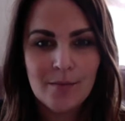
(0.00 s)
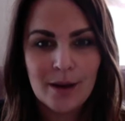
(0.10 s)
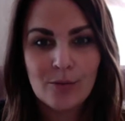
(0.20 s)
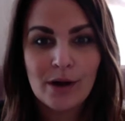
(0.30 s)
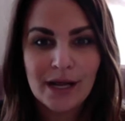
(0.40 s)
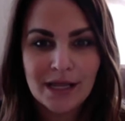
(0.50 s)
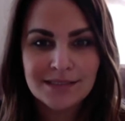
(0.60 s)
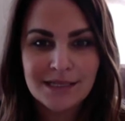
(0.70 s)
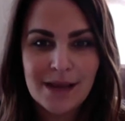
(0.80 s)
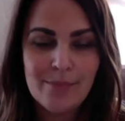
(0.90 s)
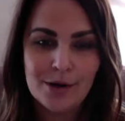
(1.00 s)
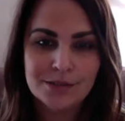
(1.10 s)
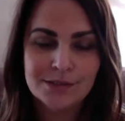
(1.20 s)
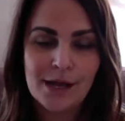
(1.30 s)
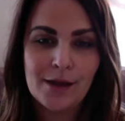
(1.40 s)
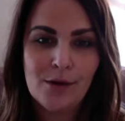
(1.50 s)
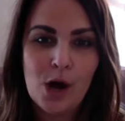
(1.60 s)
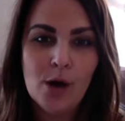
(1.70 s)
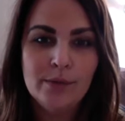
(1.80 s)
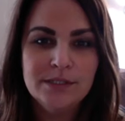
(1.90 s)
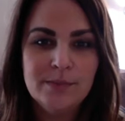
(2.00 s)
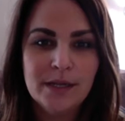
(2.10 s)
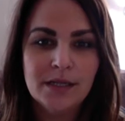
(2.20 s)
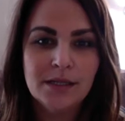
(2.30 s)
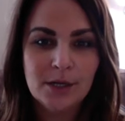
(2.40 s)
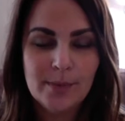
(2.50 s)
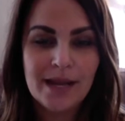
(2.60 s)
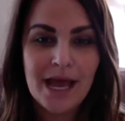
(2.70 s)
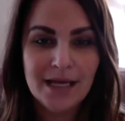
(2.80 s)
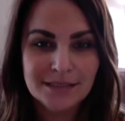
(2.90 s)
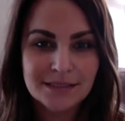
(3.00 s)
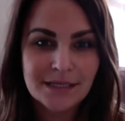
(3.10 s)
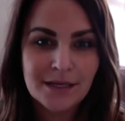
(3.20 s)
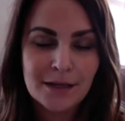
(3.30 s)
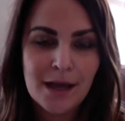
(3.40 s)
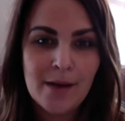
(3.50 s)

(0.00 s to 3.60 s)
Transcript: by running CA Bar Style, always been a little bit hesitant